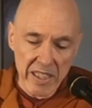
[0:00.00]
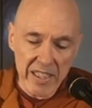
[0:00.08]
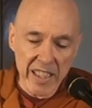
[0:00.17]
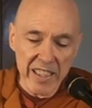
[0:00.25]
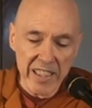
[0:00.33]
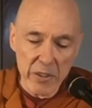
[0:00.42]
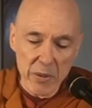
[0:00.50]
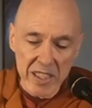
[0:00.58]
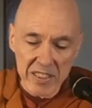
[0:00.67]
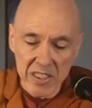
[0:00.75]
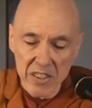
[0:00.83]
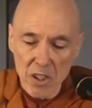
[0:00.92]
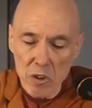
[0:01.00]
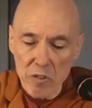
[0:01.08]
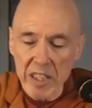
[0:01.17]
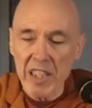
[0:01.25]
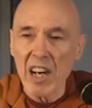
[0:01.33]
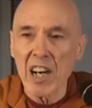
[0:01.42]
then he has no
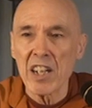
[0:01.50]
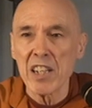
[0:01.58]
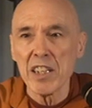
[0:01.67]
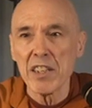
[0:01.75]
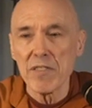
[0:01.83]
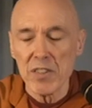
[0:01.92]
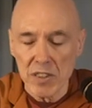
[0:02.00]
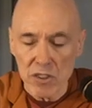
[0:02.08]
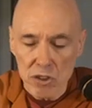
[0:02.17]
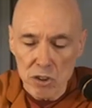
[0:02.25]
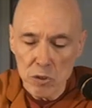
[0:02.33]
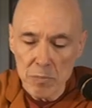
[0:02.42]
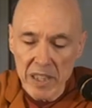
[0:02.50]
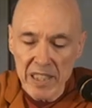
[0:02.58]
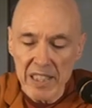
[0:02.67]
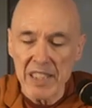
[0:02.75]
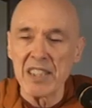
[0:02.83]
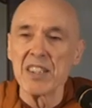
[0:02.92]
regard for the true
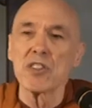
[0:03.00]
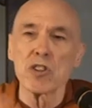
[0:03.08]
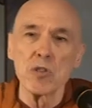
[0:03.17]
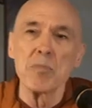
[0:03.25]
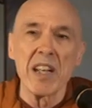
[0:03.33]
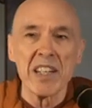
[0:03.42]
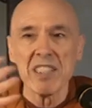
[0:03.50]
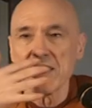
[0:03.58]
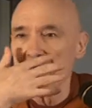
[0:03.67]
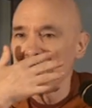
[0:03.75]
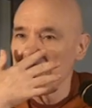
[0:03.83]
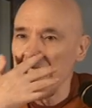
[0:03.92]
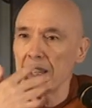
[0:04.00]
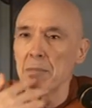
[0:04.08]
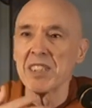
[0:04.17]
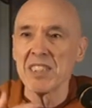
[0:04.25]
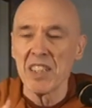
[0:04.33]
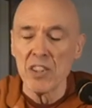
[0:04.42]
men. The true man is the
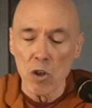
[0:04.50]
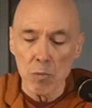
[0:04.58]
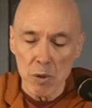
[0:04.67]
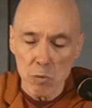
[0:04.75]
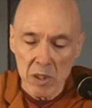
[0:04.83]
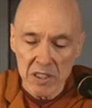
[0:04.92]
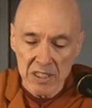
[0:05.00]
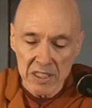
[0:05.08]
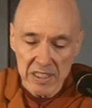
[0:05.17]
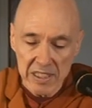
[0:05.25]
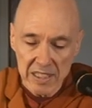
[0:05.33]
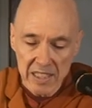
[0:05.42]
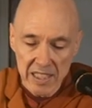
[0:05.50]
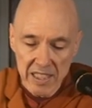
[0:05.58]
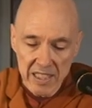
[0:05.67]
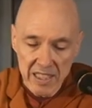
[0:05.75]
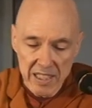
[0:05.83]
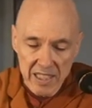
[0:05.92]
same as the noble ones.
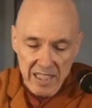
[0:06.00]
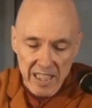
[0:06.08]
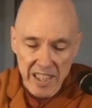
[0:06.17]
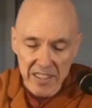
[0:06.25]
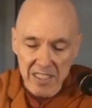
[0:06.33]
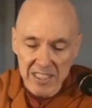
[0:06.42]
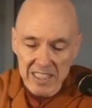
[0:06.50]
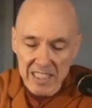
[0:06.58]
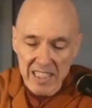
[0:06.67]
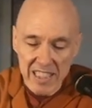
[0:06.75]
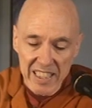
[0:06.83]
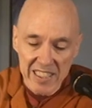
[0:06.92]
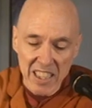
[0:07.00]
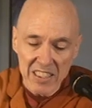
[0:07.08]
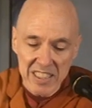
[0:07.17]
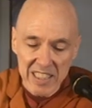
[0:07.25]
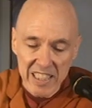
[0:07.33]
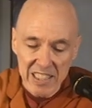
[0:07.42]
And unskilled, he's
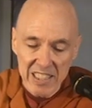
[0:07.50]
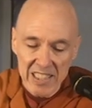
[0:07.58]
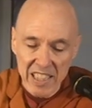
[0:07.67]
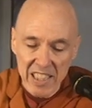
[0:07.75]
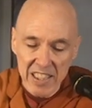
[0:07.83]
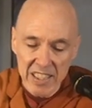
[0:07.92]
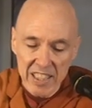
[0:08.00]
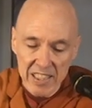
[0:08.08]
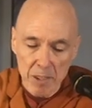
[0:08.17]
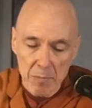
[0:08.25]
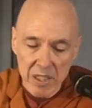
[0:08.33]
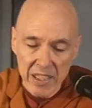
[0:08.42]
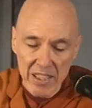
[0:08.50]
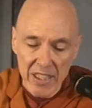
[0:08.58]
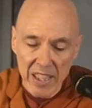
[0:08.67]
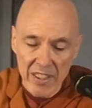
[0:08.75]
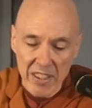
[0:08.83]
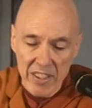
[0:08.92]
unskilled and
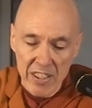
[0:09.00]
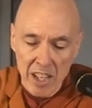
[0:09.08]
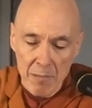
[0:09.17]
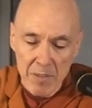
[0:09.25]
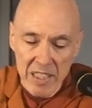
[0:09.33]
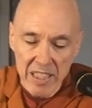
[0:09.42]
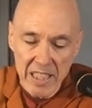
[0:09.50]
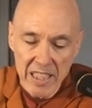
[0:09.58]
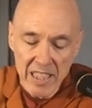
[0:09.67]
undisciplined in their Dhamma.